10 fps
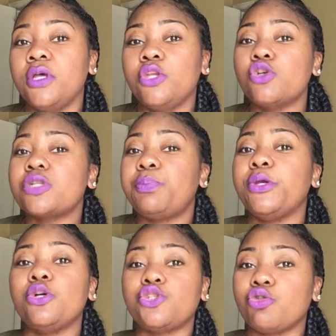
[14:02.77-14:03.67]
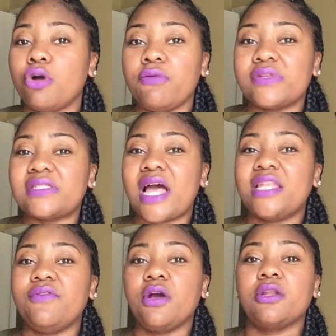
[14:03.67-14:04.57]
your spiritual growth is not
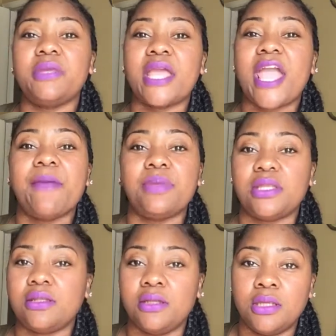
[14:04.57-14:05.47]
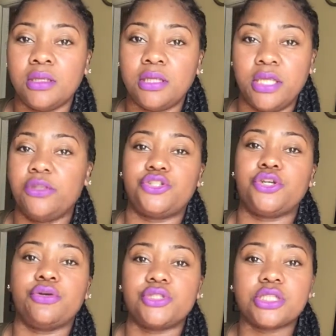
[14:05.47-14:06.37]
even going to be happening in the
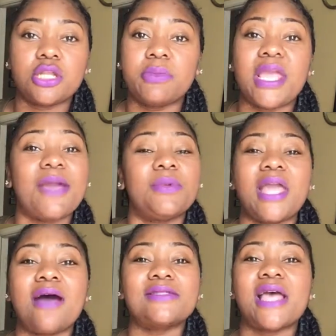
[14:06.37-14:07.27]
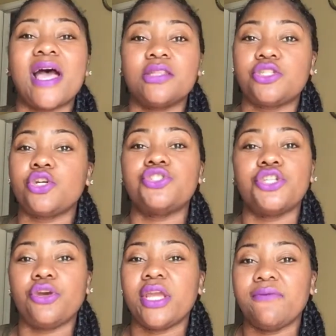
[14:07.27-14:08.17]
church. It's going to be happening outside the church in
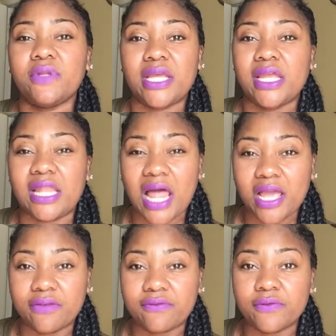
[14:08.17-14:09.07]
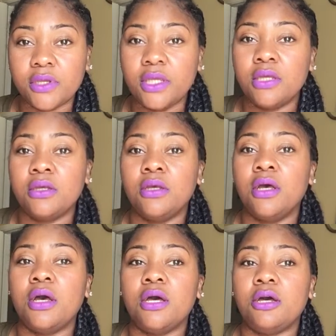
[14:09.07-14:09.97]
your everyday life.
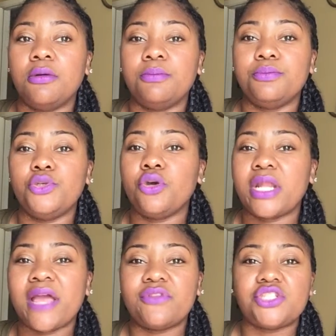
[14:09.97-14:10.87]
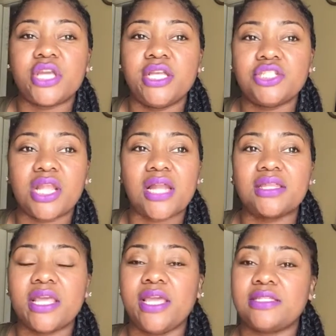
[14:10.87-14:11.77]
You're going to have to change a lot
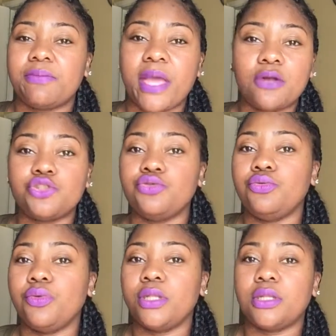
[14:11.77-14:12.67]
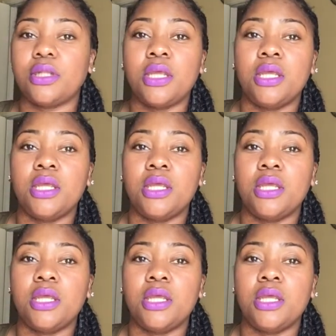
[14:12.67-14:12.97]
of things about you, and